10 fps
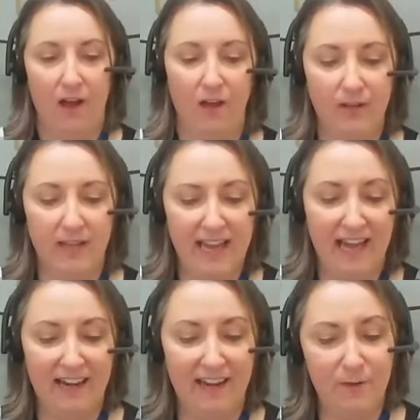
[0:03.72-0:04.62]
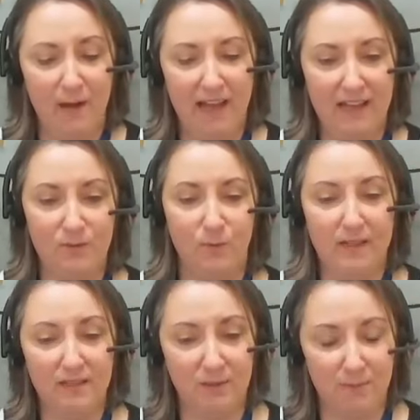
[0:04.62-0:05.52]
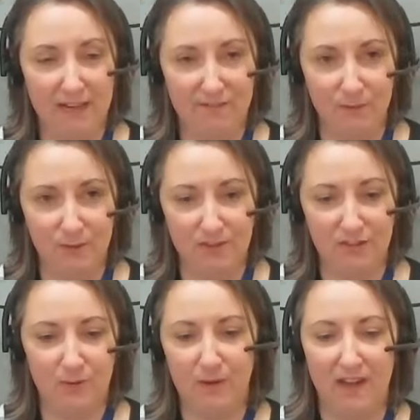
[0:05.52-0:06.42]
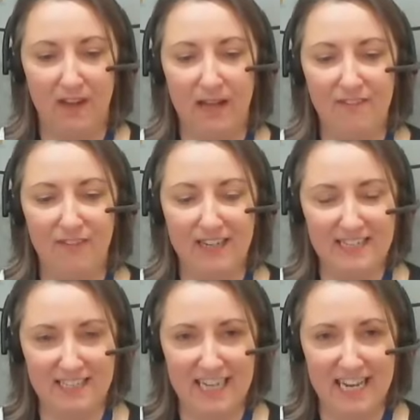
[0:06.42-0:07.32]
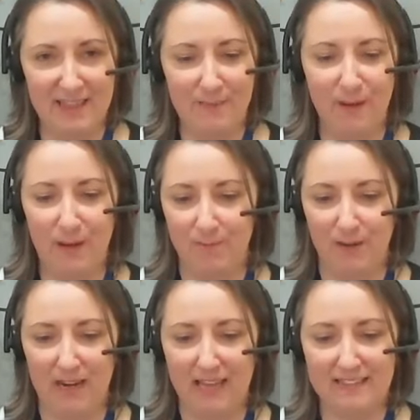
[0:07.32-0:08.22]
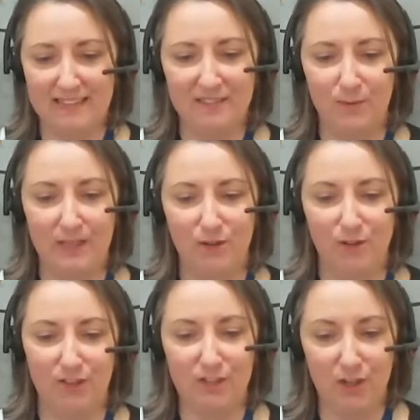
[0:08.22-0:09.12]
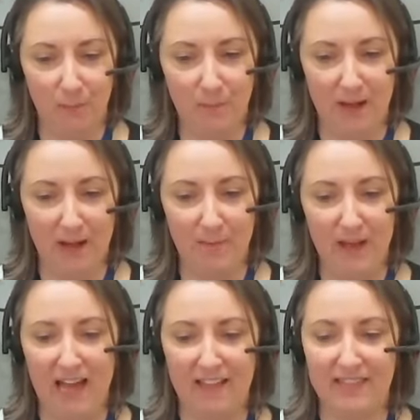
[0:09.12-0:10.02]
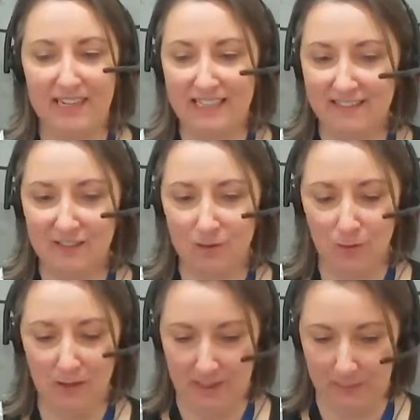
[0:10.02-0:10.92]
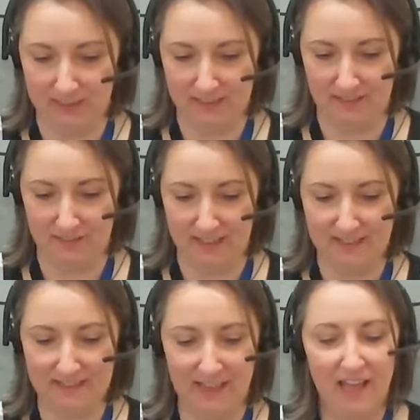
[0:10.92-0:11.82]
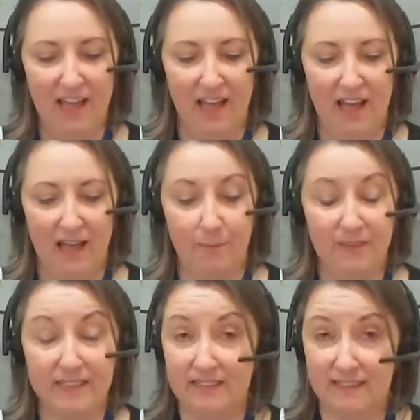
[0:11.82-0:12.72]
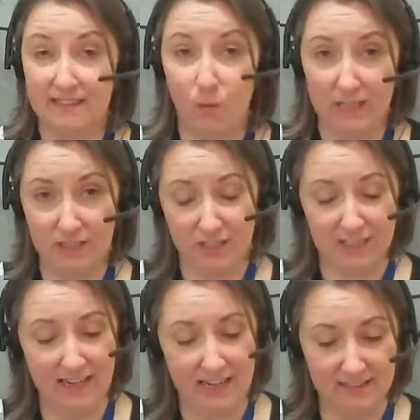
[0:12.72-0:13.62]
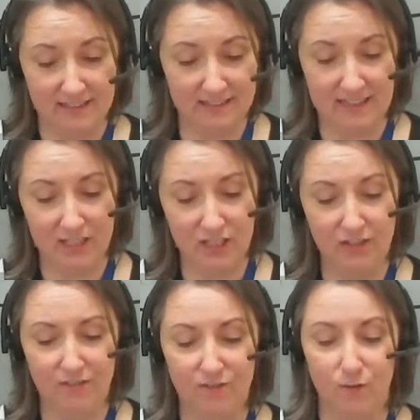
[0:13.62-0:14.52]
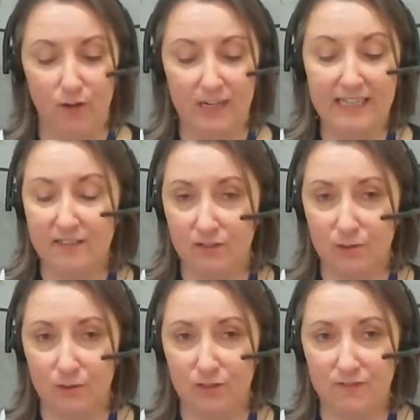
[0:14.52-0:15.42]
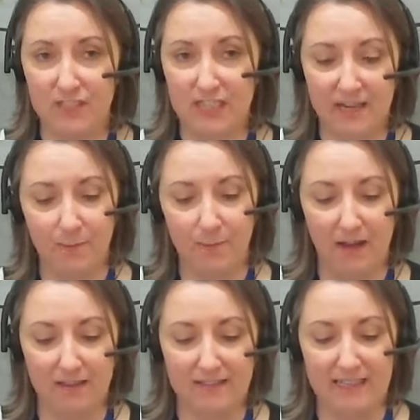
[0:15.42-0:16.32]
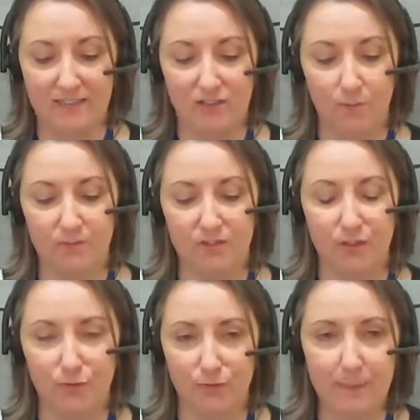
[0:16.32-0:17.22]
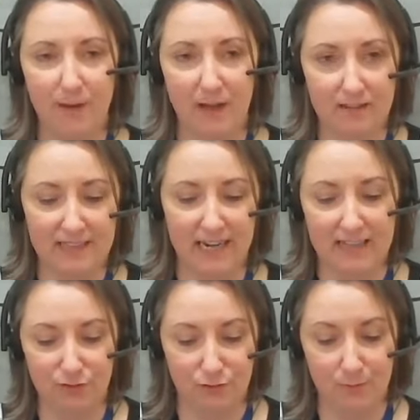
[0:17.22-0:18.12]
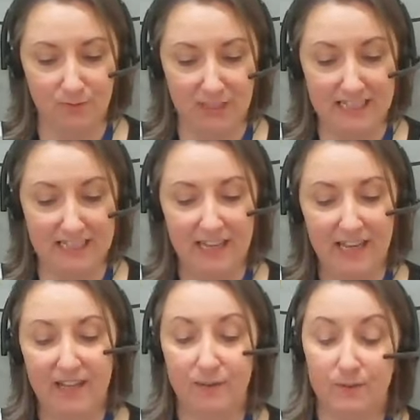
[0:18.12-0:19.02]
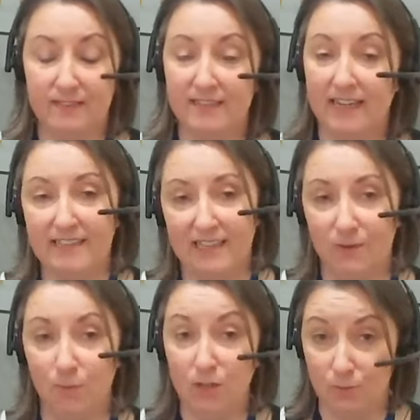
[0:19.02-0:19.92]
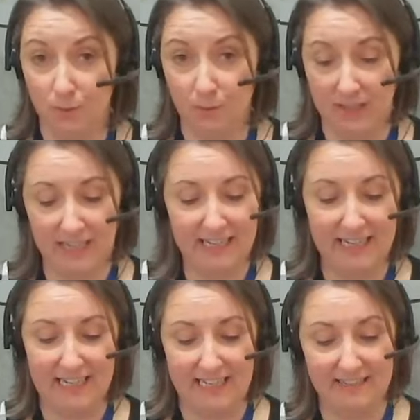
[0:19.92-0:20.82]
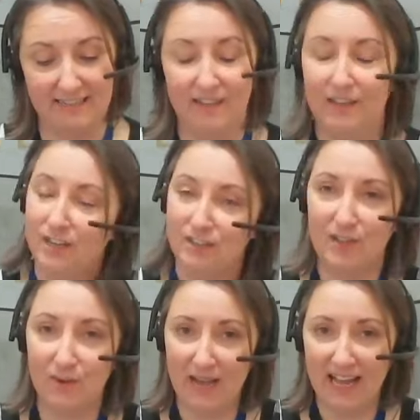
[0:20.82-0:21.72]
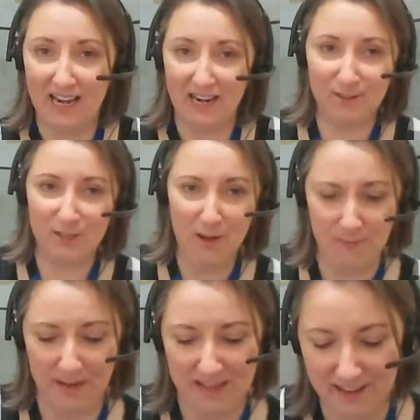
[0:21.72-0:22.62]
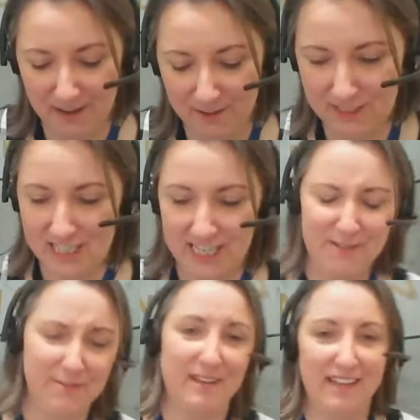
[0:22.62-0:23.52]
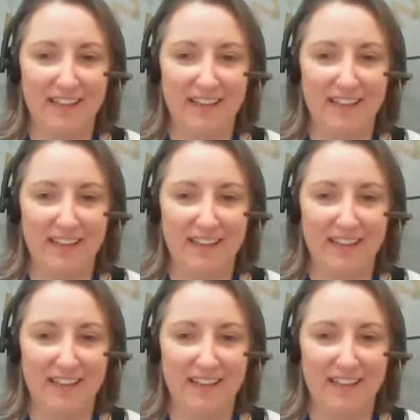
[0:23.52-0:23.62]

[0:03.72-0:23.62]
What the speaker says: Okay, hello and welcome everyone to our event today, the Barnbow Lasses with author Tom Palmer and the Leeds School Library Service. This is a question and answer session for Leeds schools who've taken part in Tom's three-part classroom read that was set in World War I in Leeds. So hello, Tom, over to you.